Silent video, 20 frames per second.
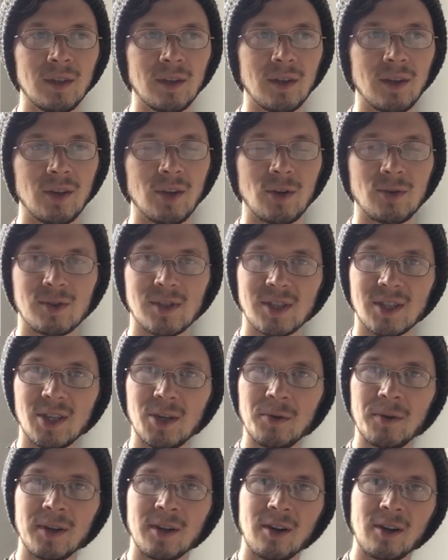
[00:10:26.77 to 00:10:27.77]

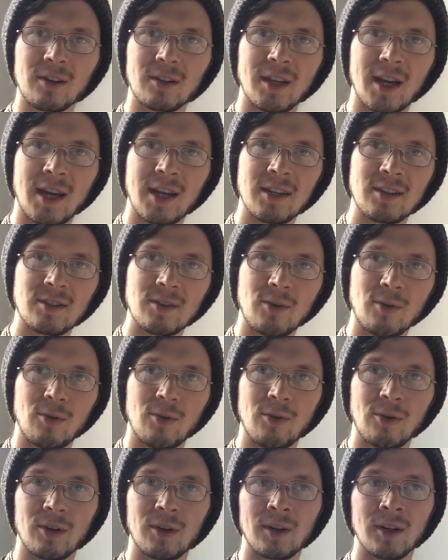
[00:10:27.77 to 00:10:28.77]
skewing our light,
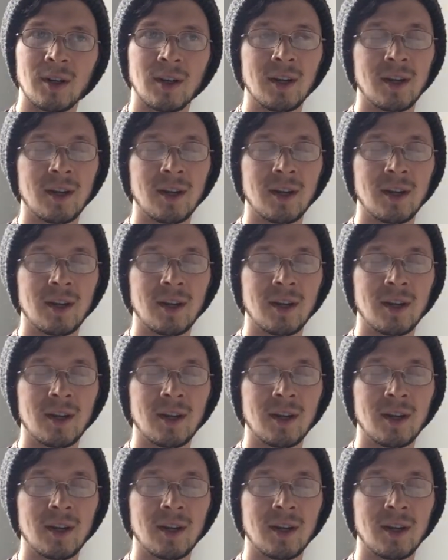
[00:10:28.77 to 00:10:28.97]
or